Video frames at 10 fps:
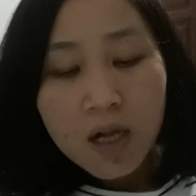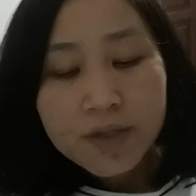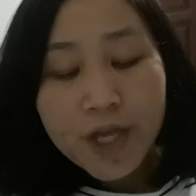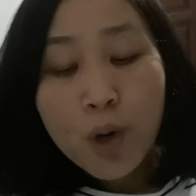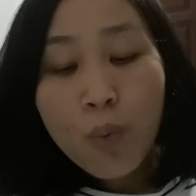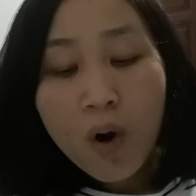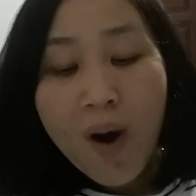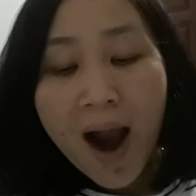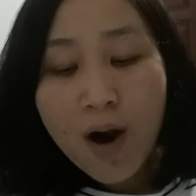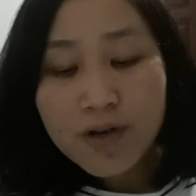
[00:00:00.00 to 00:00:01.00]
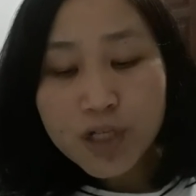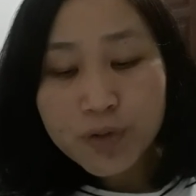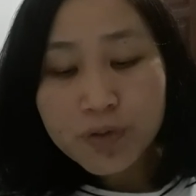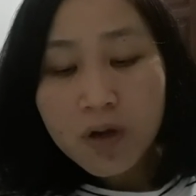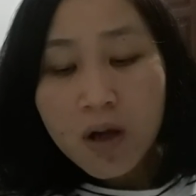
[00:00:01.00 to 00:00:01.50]
They will help
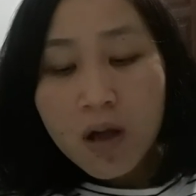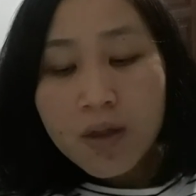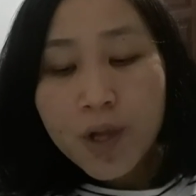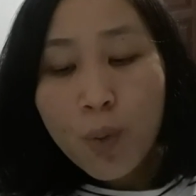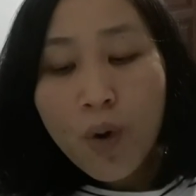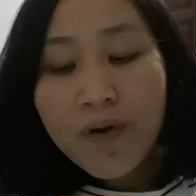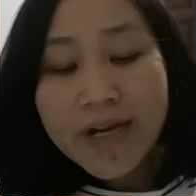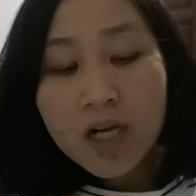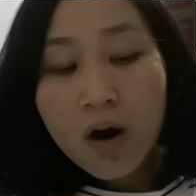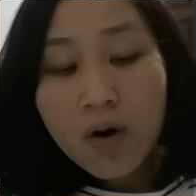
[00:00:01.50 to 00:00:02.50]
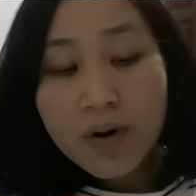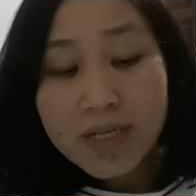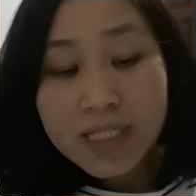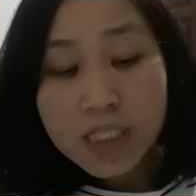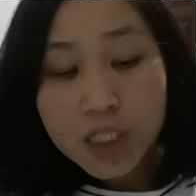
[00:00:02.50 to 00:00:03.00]
you. They will
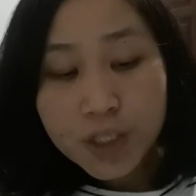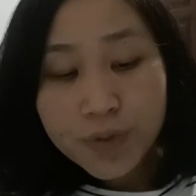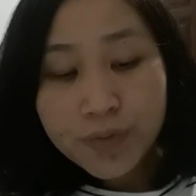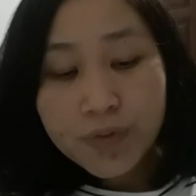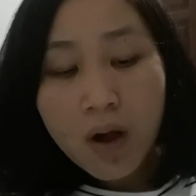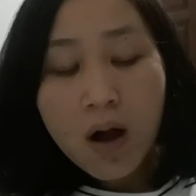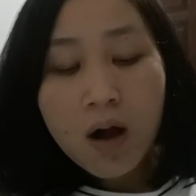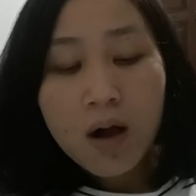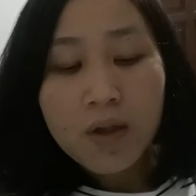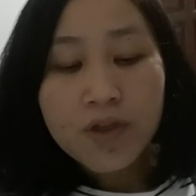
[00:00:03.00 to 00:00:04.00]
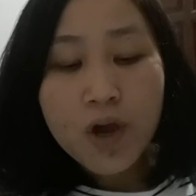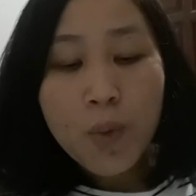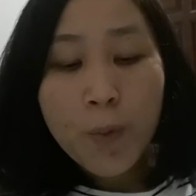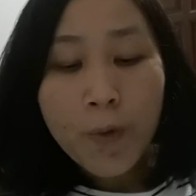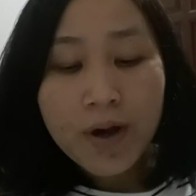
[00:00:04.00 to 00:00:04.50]
encourage you. They
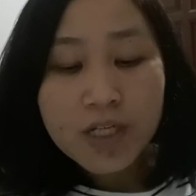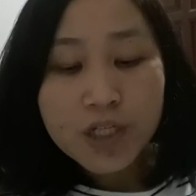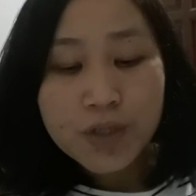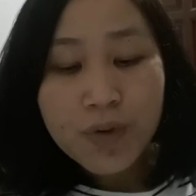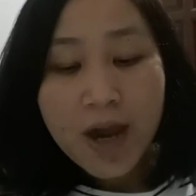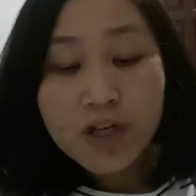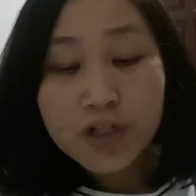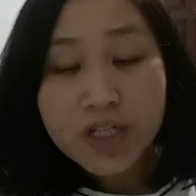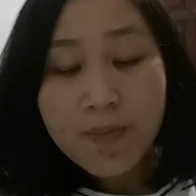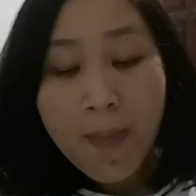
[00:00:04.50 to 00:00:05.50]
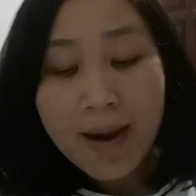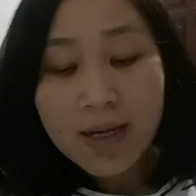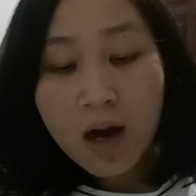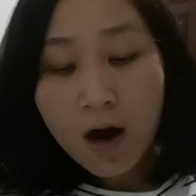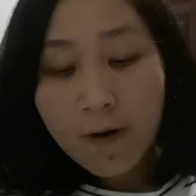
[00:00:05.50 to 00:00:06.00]
will bring you energy
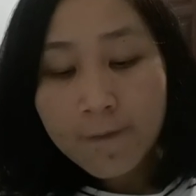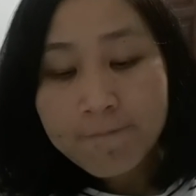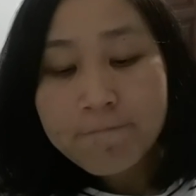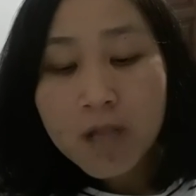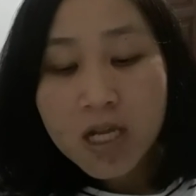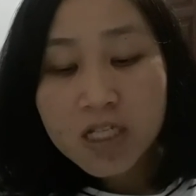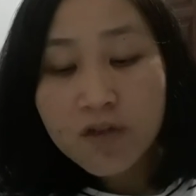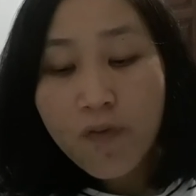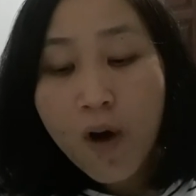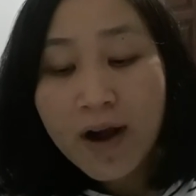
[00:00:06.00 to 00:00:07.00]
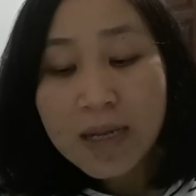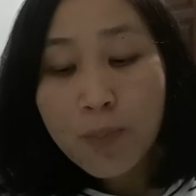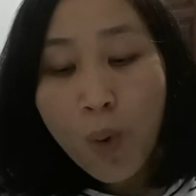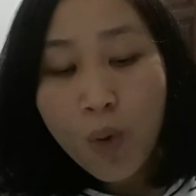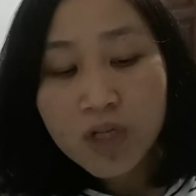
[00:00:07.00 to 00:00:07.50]
back up. It's very
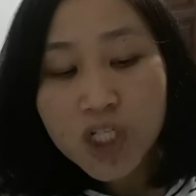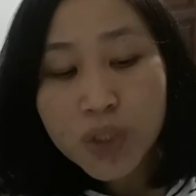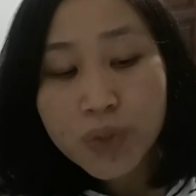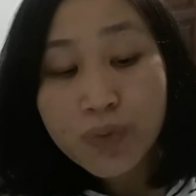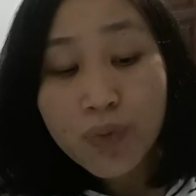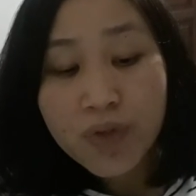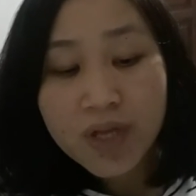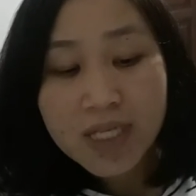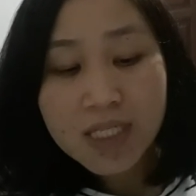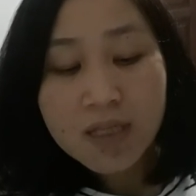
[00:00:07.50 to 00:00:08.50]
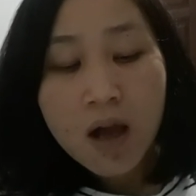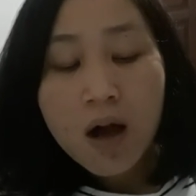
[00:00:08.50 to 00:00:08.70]
important to do this.